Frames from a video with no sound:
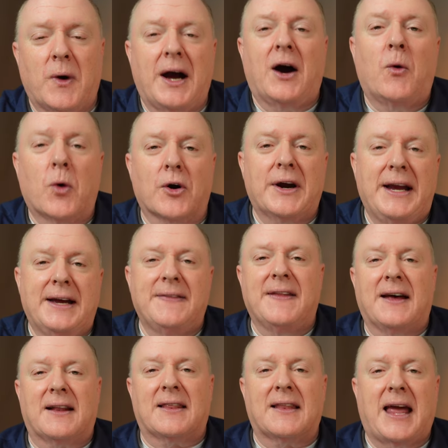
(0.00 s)
Well, we're in
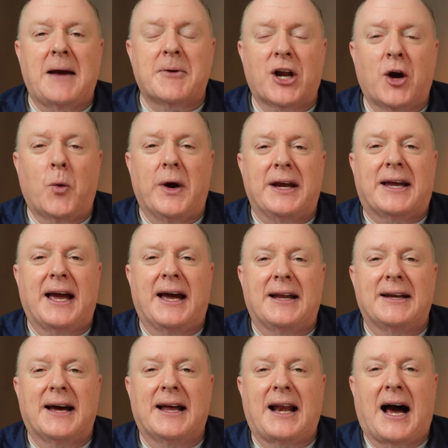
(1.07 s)
the Labor Day
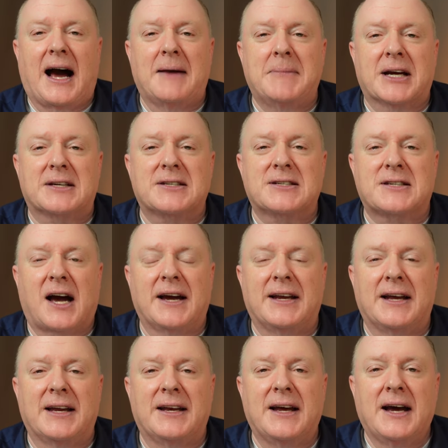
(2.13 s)
weekend, and I'm
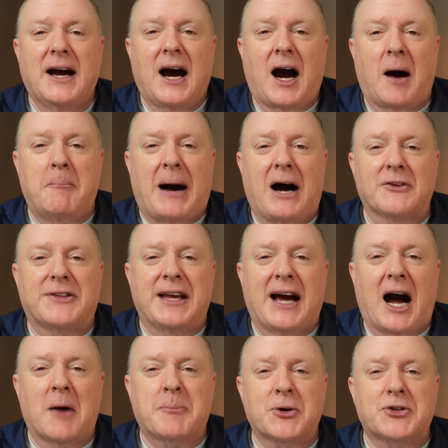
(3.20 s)
excited about the
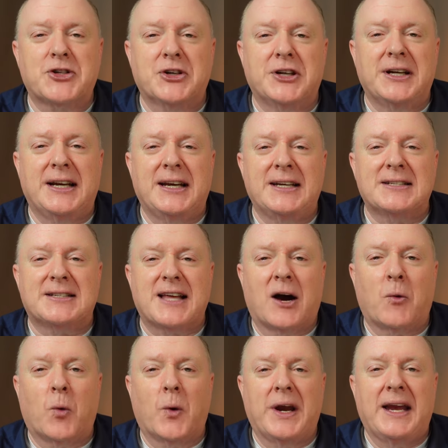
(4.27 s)
opportunities
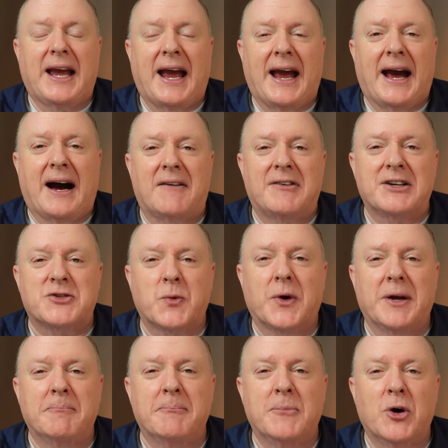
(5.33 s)
that we have as
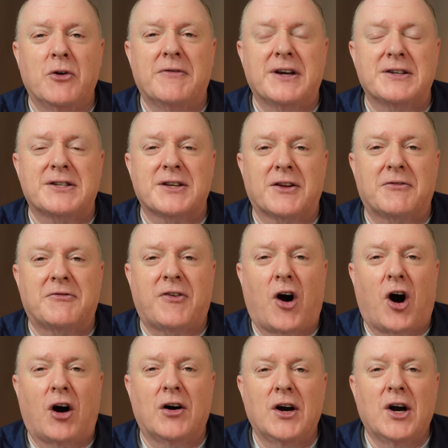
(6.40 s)
we move into the
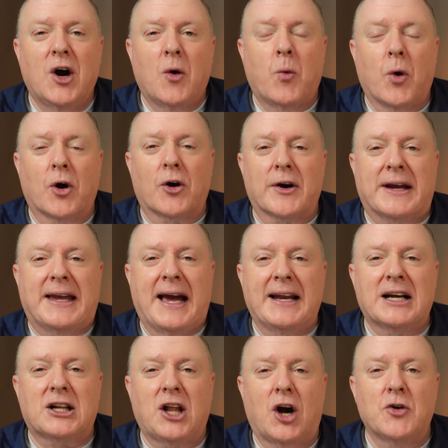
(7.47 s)
fall. We're
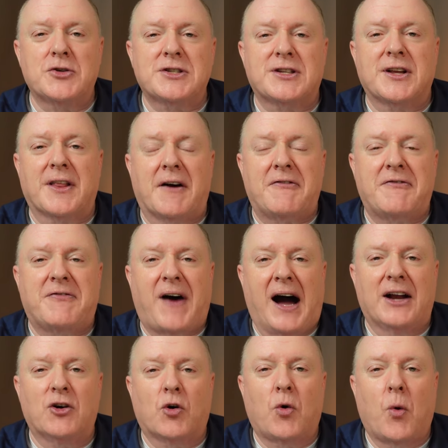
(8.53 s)
getting close to the
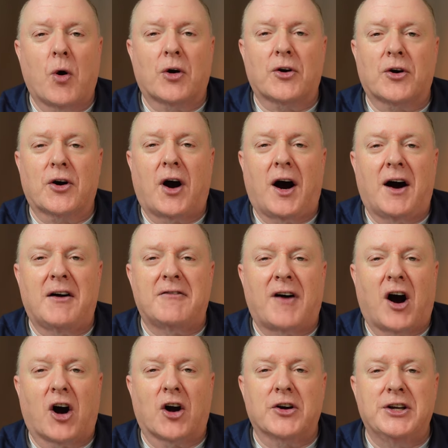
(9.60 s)
final quarter of
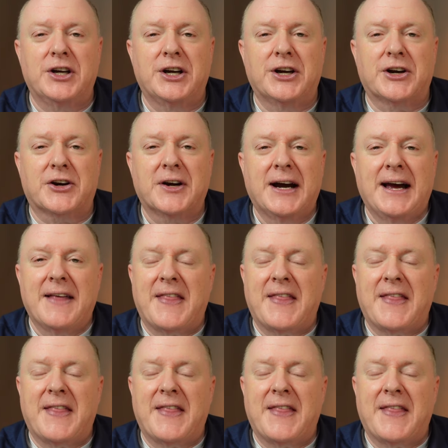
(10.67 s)
our year.